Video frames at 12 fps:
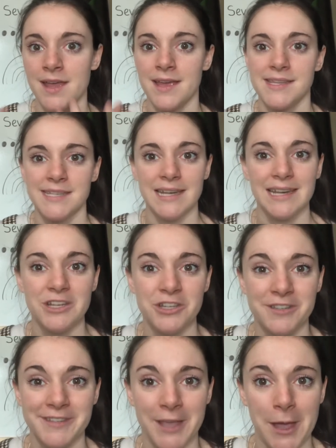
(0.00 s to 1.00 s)

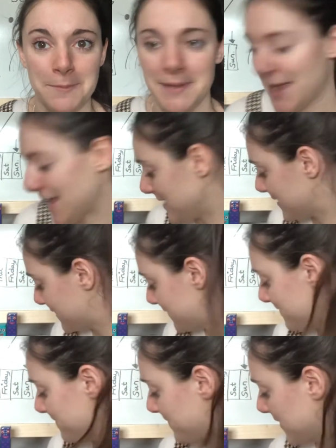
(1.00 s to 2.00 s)
delicious
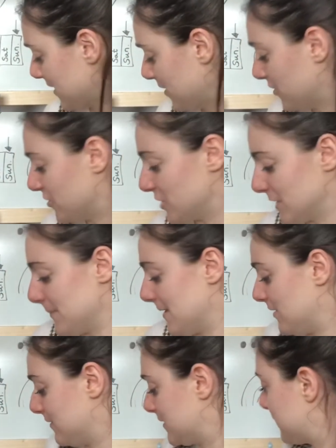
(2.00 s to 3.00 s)
cupcakes because she
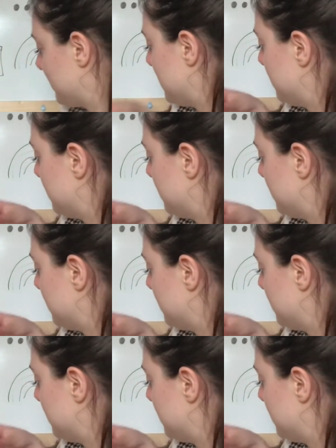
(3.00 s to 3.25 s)
belongs with number